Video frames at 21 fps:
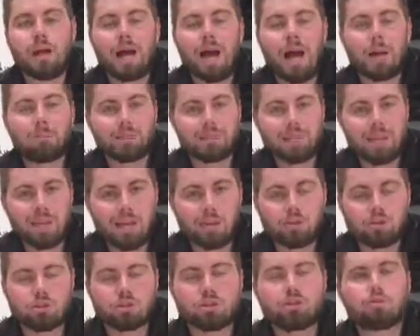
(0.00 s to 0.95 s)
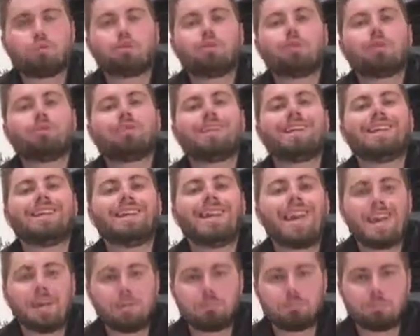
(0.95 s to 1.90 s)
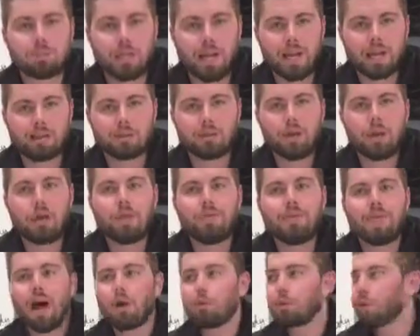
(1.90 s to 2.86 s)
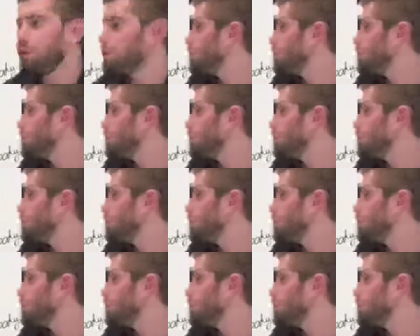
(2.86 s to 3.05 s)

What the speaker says: application, some sort of a game plan. Now that